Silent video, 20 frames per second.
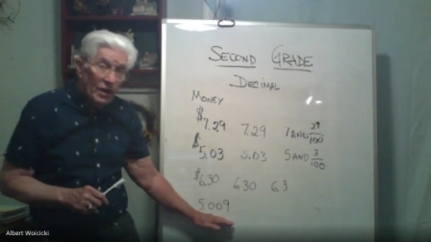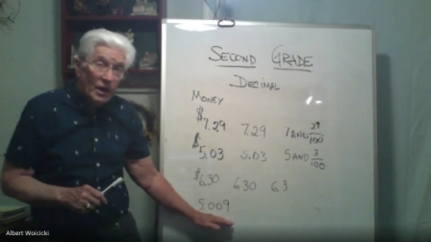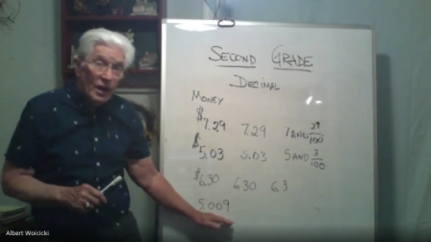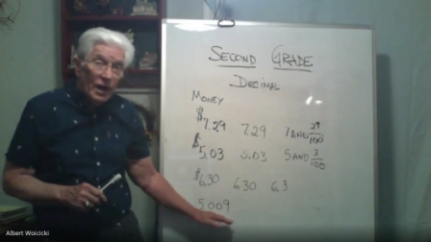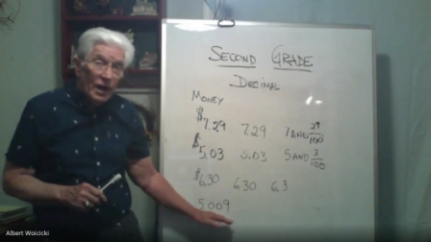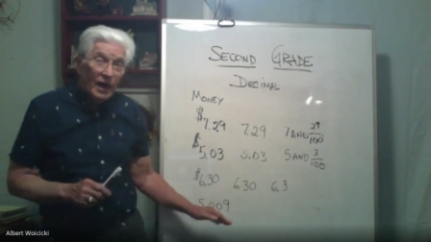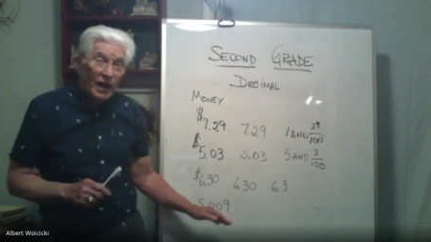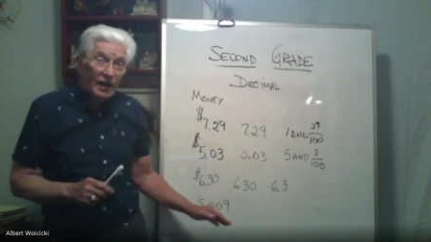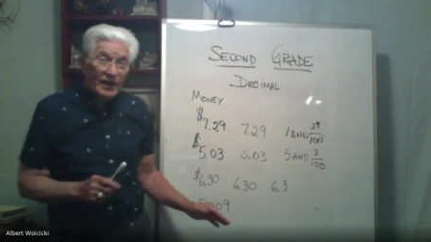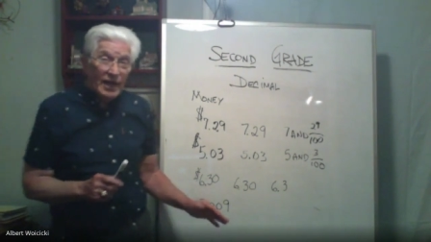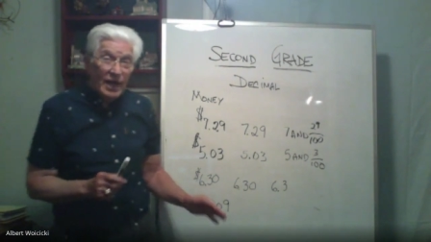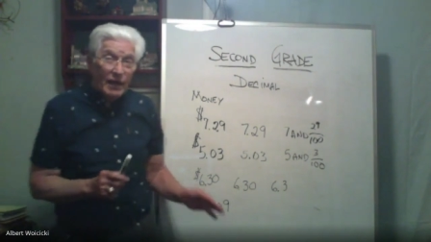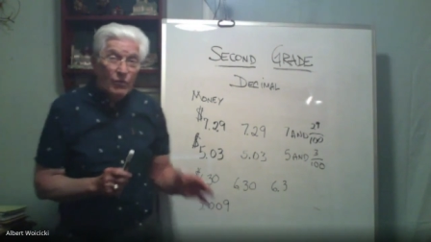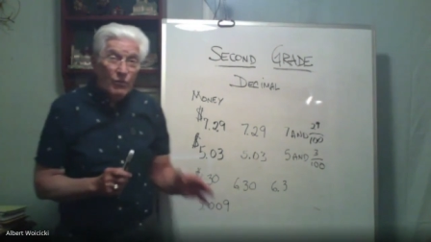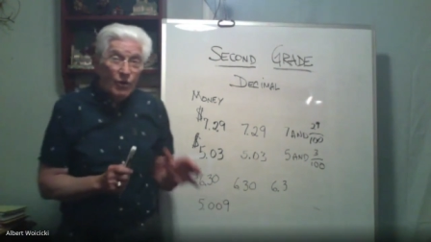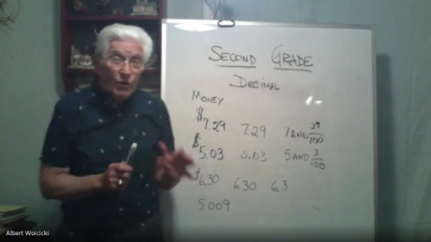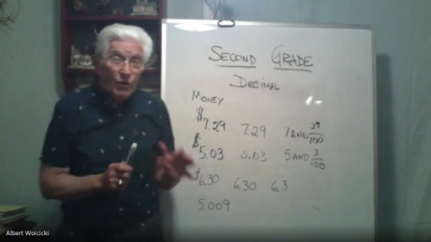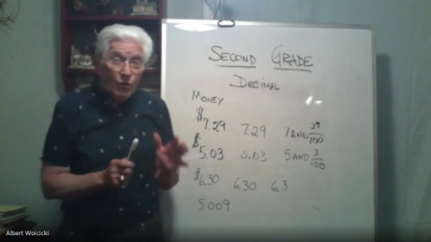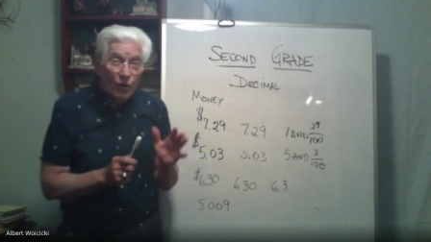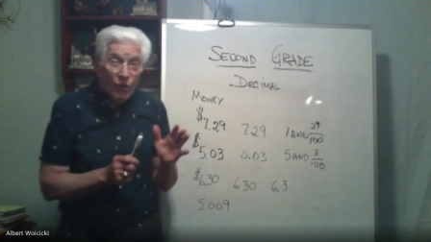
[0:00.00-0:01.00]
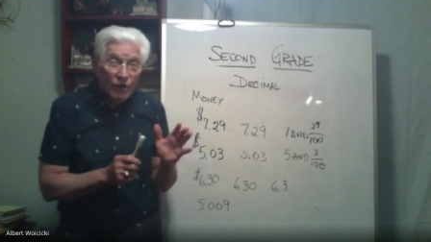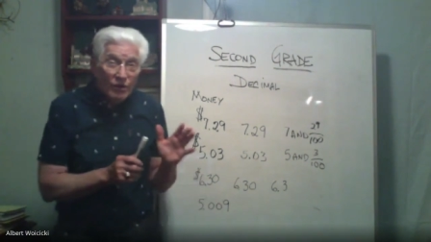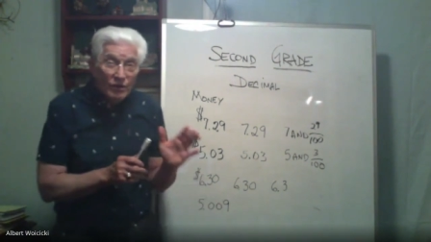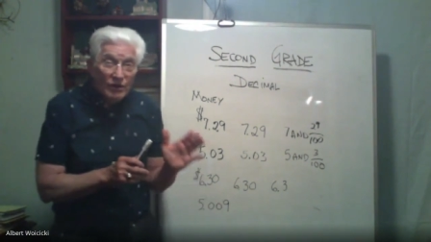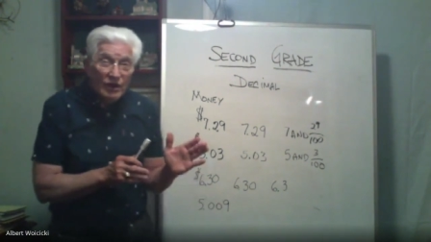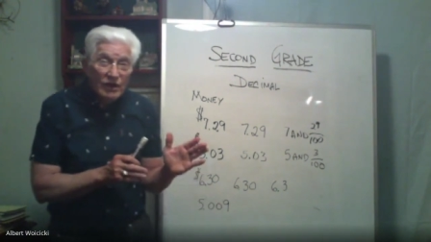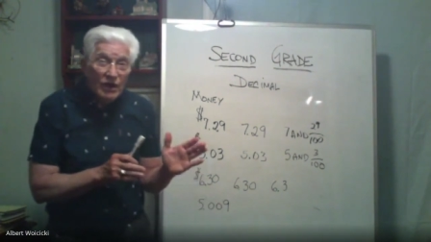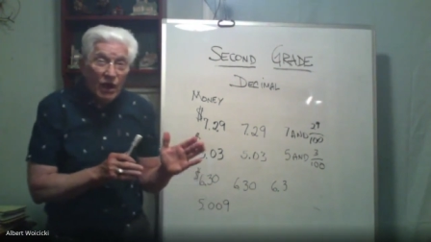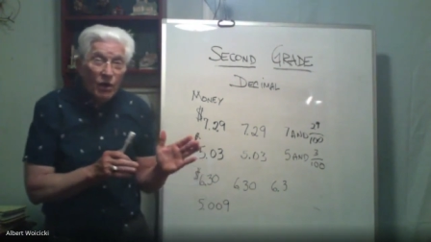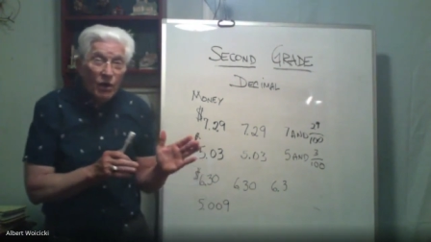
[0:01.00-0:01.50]
again, we're
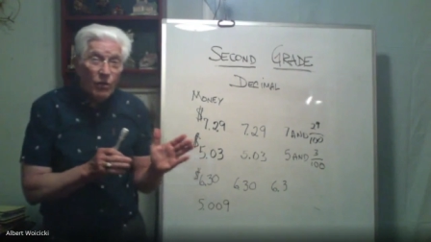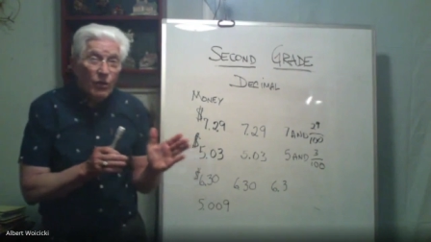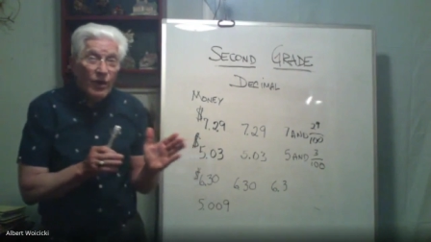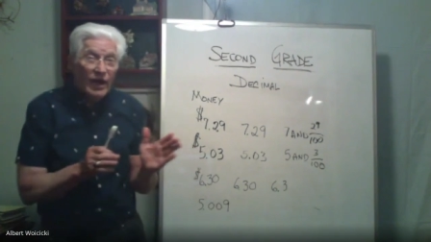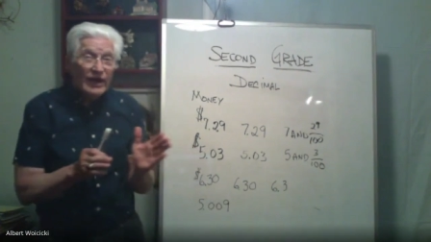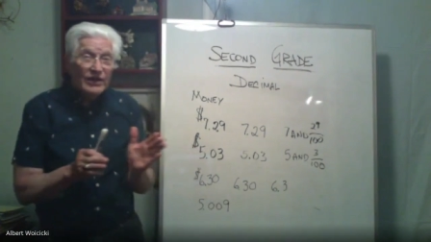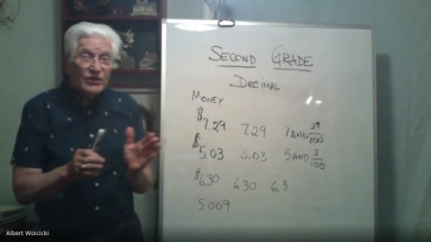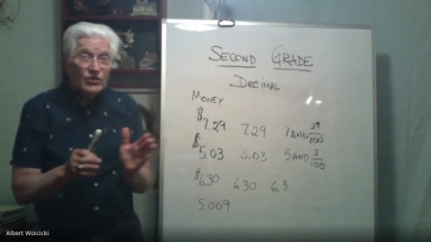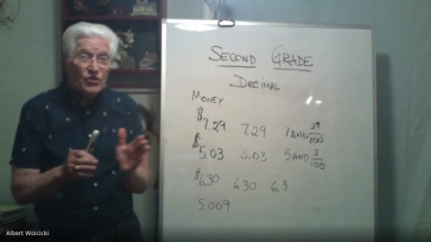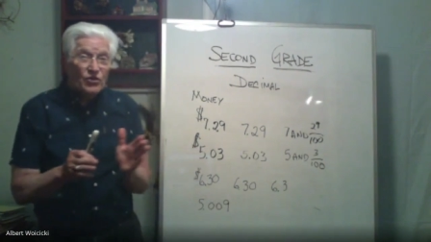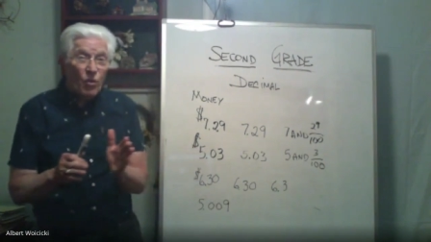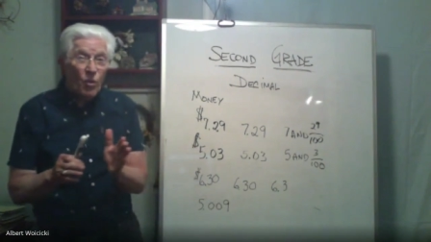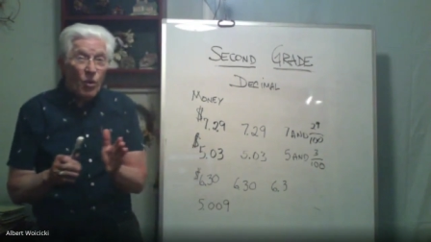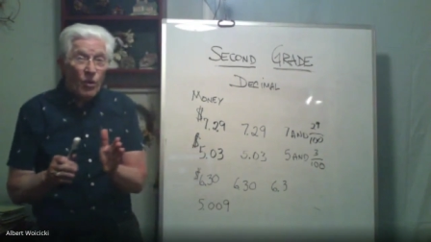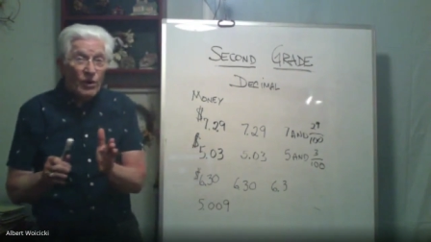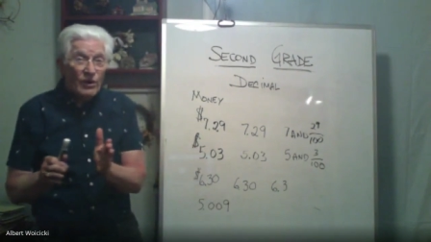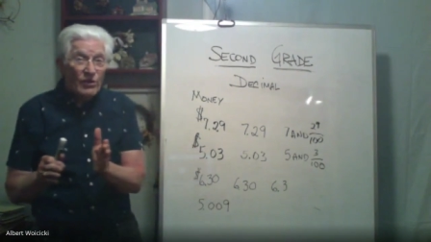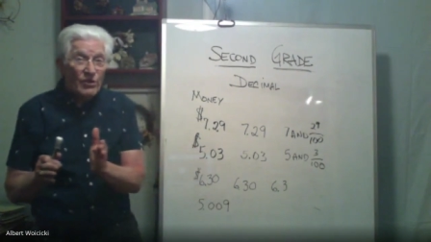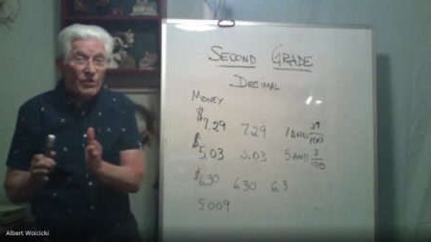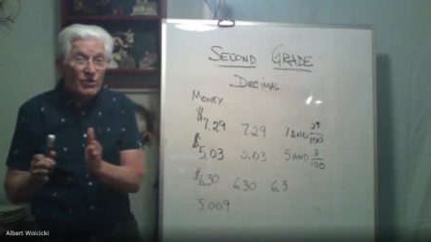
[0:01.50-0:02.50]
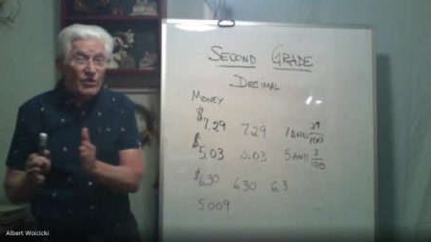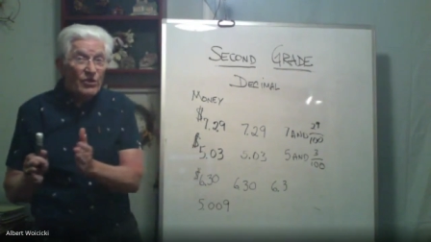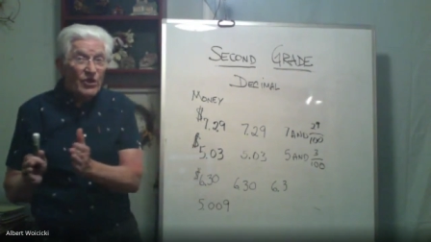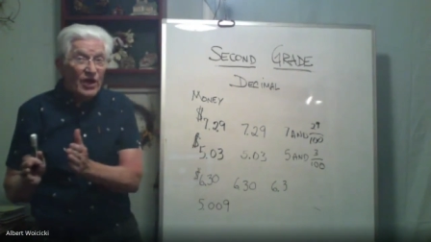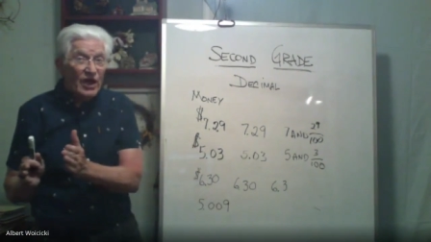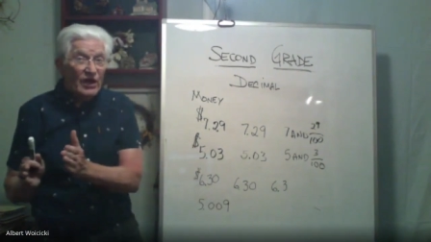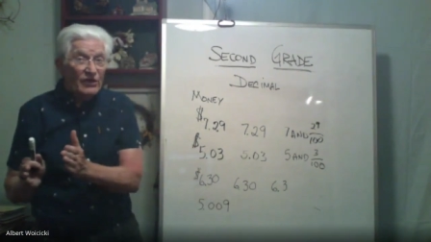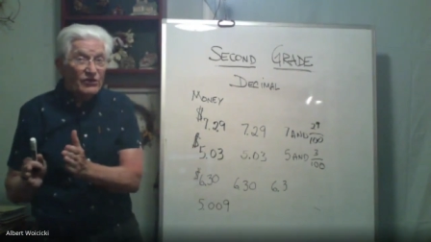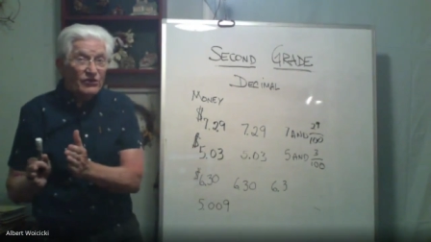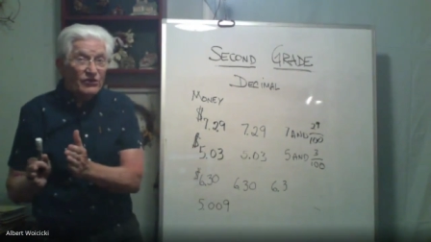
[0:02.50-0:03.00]
working our way toward
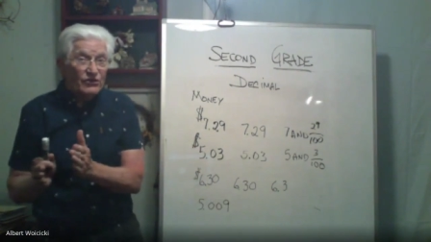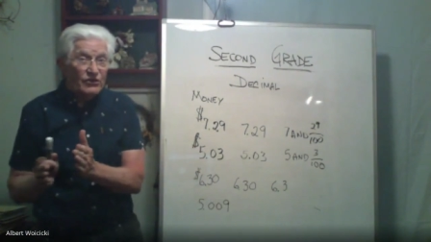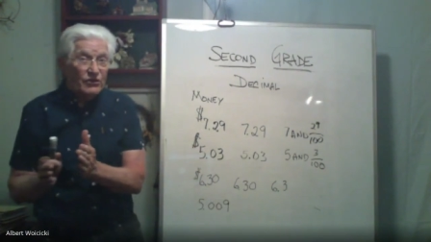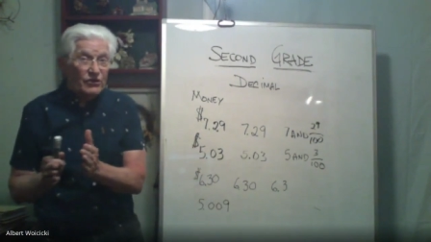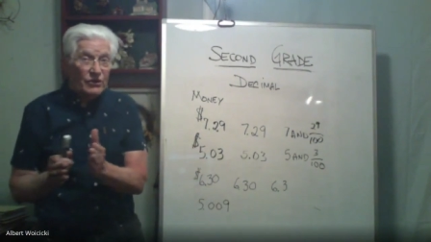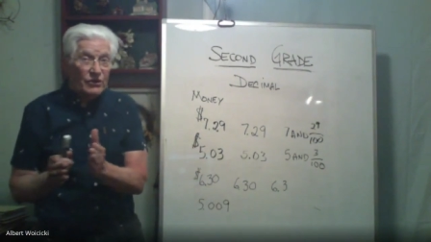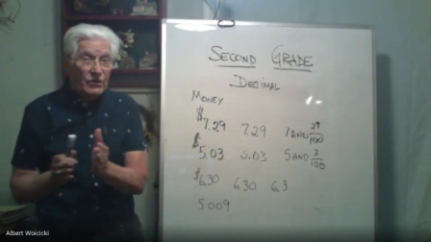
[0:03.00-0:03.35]
this